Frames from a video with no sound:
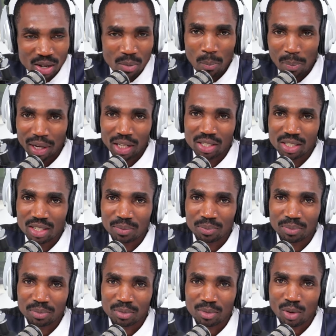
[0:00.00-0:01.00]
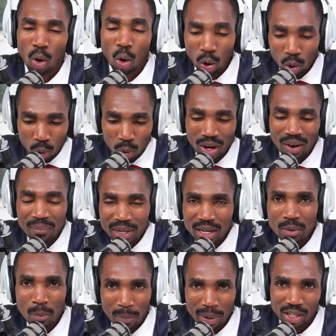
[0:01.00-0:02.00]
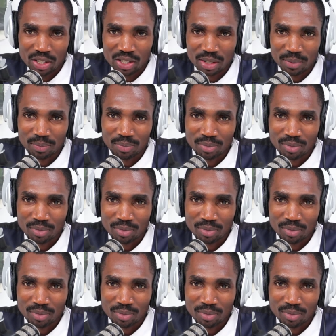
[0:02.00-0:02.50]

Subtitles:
impeached or would have been impeached.